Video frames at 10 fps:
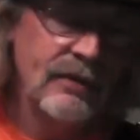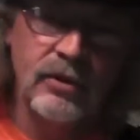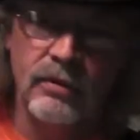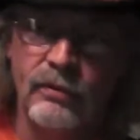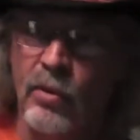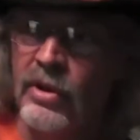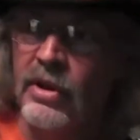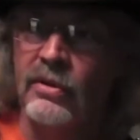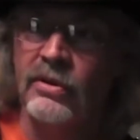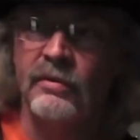after 40
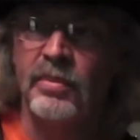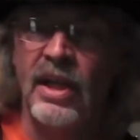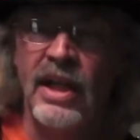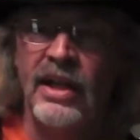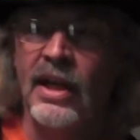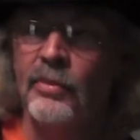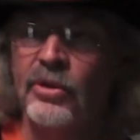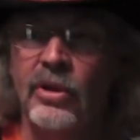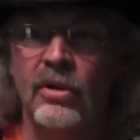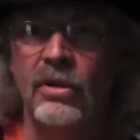years of playing, I'm
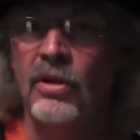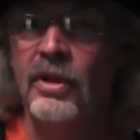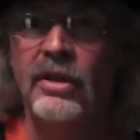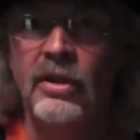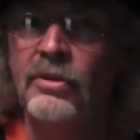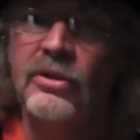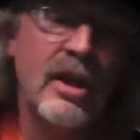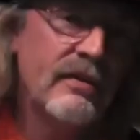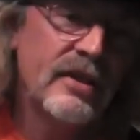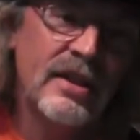still learning new
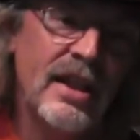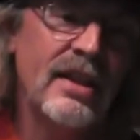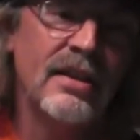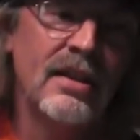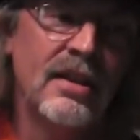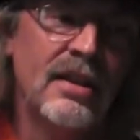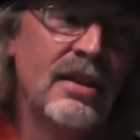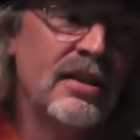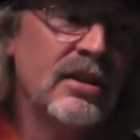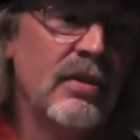stuff today.
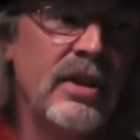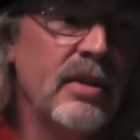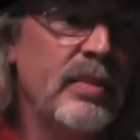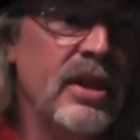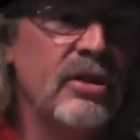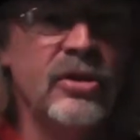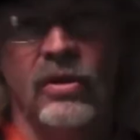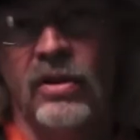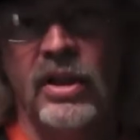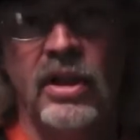So it can be a
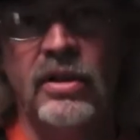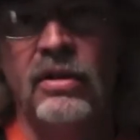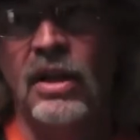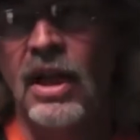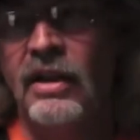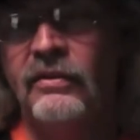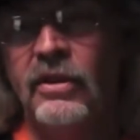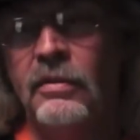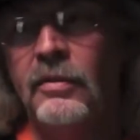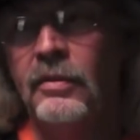journey in your life.
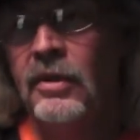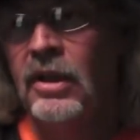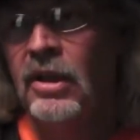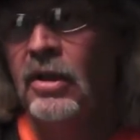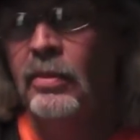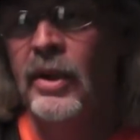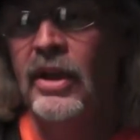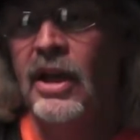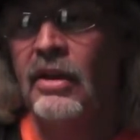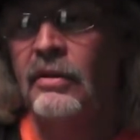So
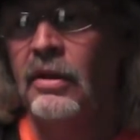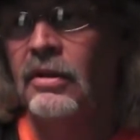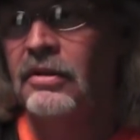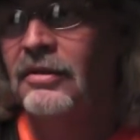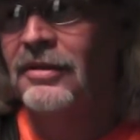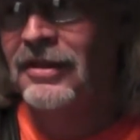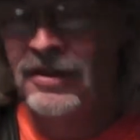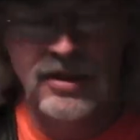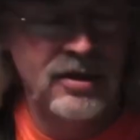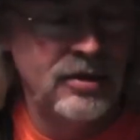pick out a,
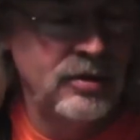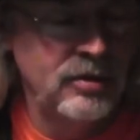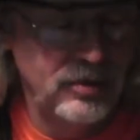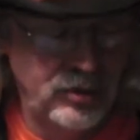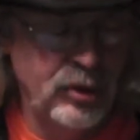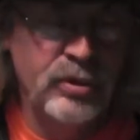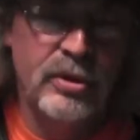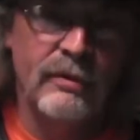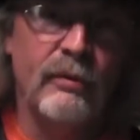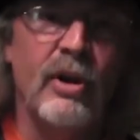choose
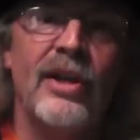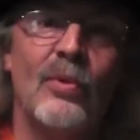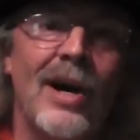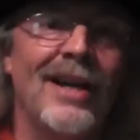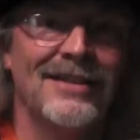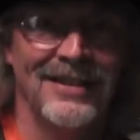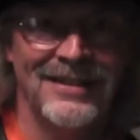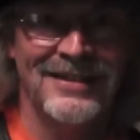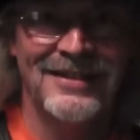your friend wisely.